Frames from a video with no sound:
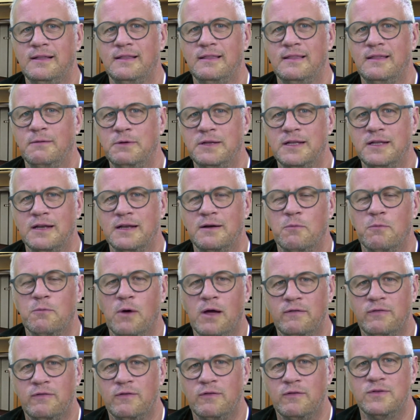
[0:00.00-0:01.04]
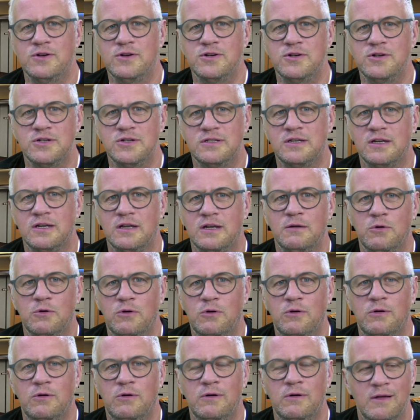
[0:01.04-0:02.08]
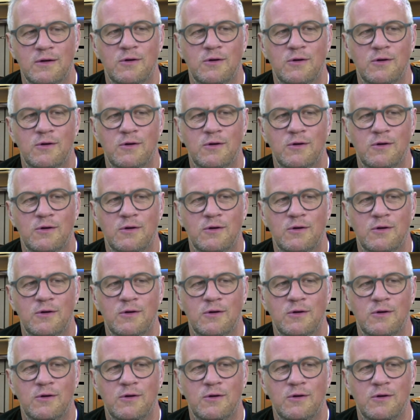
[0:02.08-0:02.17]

that we didn't wait for version 2